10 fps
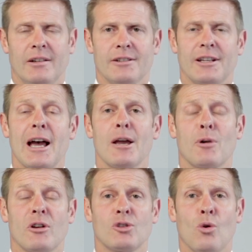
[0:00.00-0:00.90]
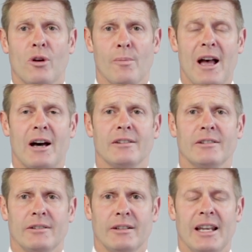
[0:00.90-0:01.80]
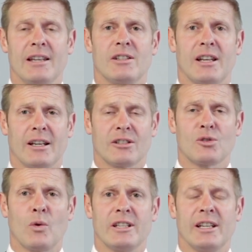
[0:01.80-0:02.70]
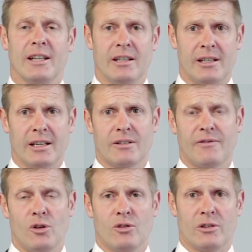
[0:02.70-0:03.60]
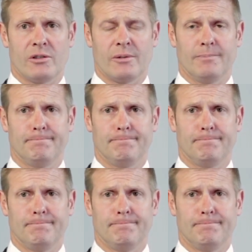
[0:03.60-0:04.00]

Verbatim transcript: Today I'm going to talk about NZX 20 Index Futures.